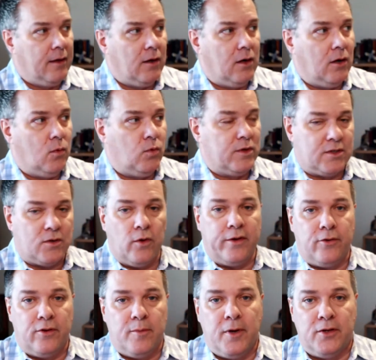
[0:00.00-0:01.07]
was going
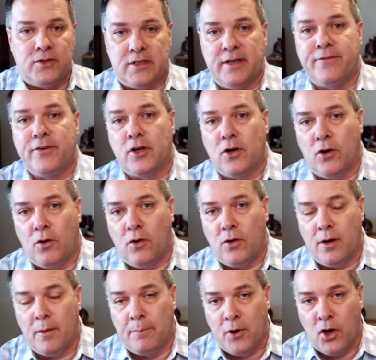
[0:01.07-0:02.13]
through the most
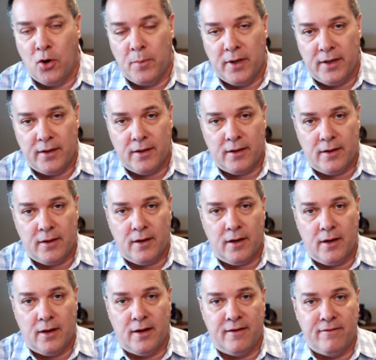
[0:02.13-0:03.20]
difficult moment
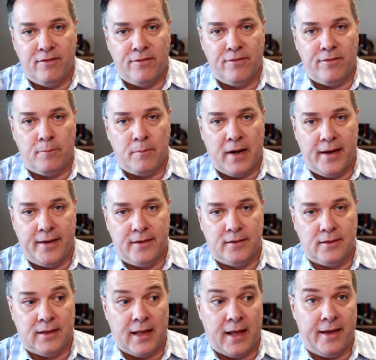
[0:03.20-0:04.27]
of my
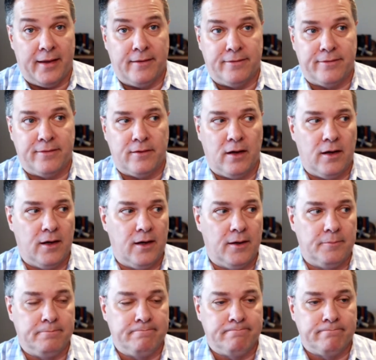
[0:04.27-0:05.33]
life.
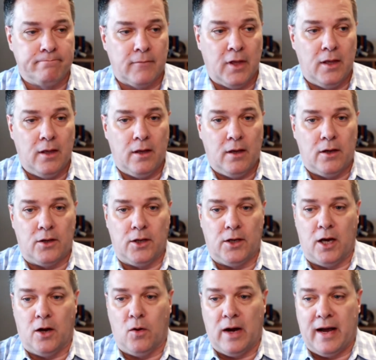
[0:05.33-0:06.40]

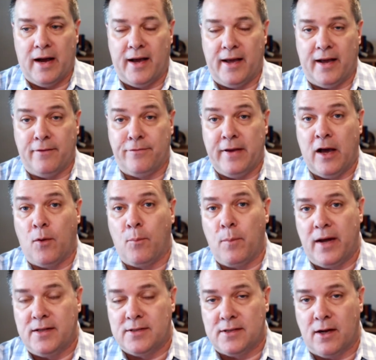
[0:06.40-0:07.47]
I found
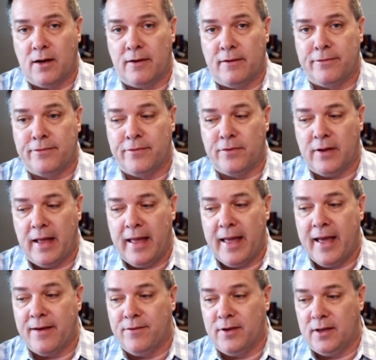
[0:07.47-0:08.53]
myself
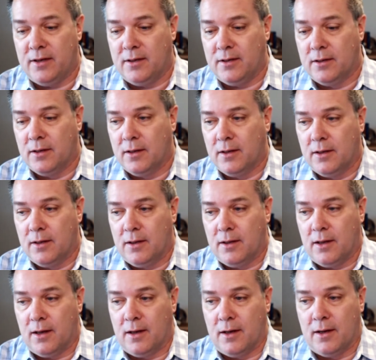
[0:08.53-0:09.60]
having
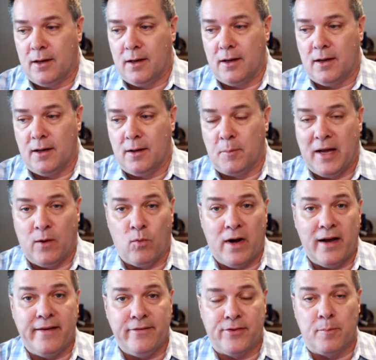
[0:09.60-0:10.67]
my
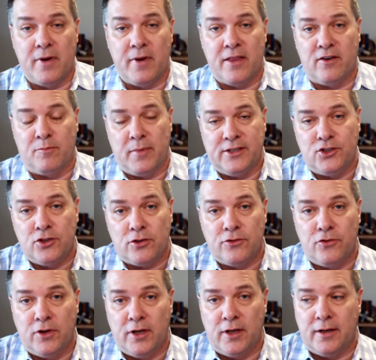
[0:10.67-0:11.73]
wife, the mother of my
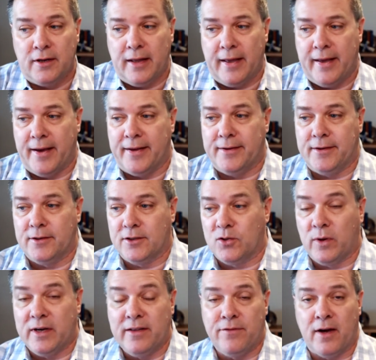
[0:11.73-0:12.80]
children, at
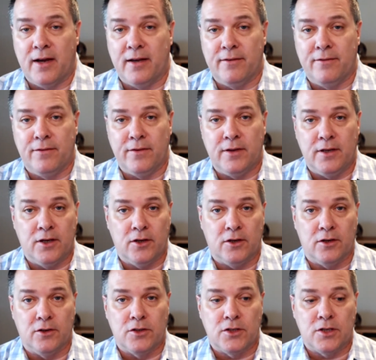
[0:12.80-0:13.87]
25
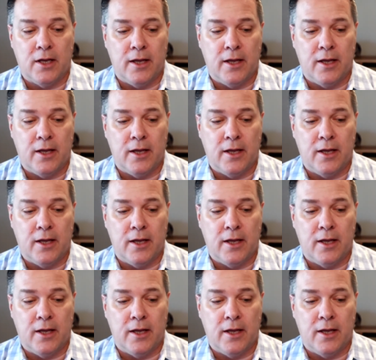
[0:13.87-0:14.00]
years,